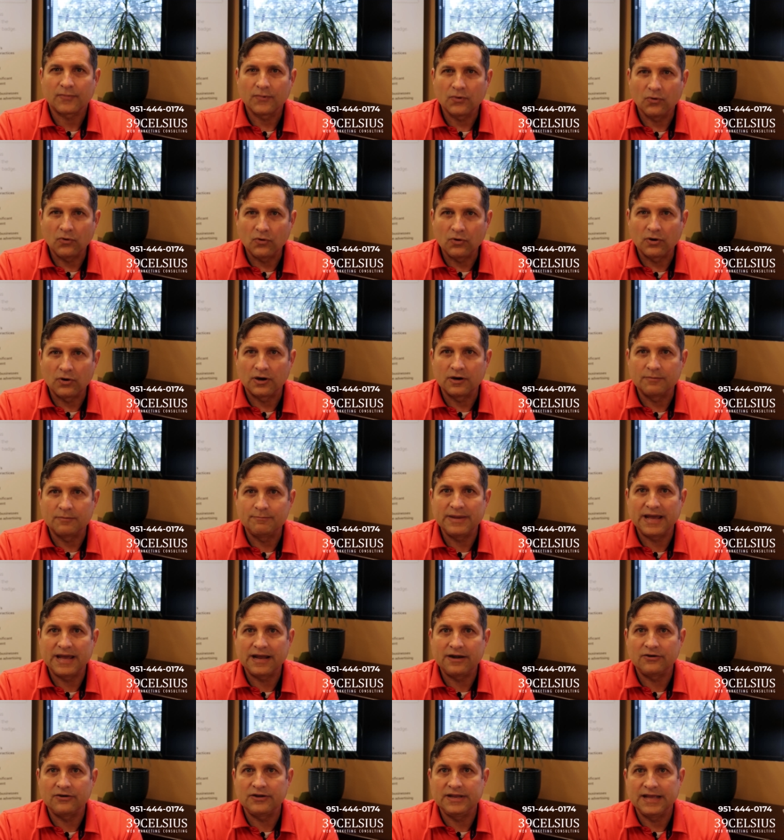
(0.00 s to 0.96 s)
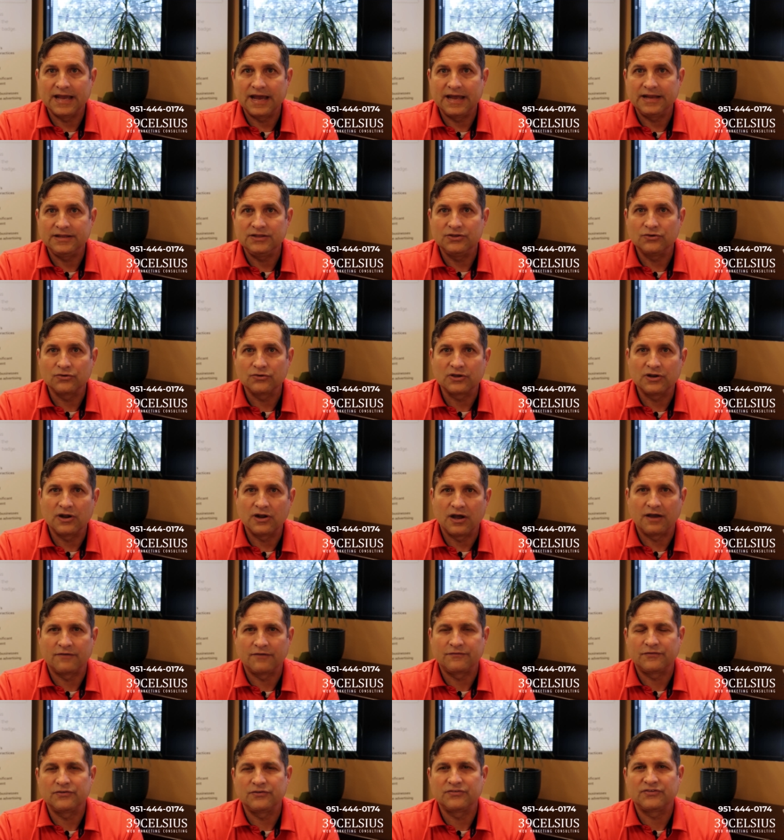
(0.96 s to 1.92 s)
Or better yet, you can
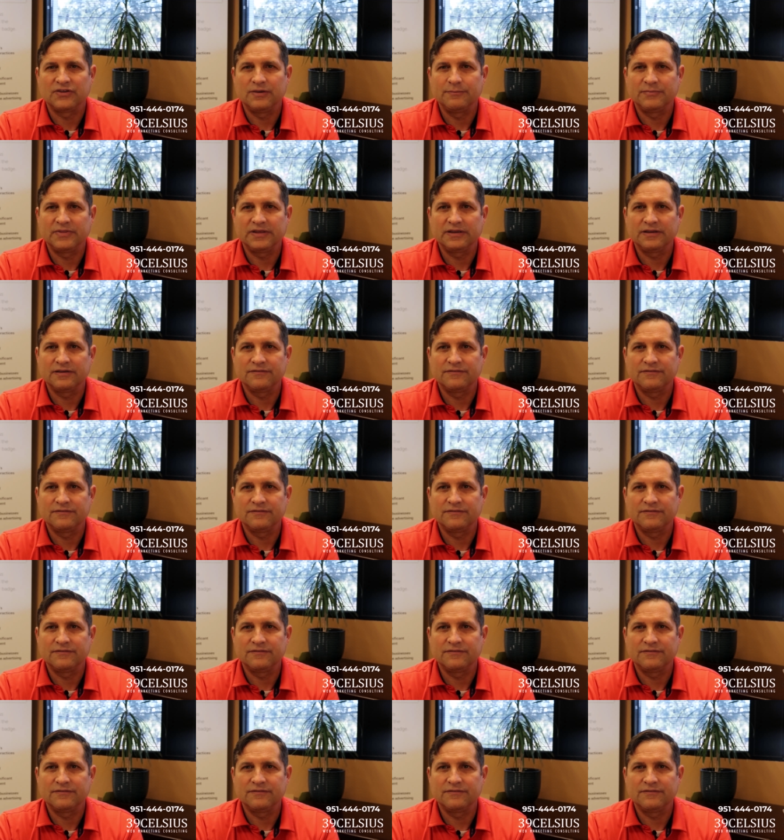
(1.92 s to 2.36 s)
offer something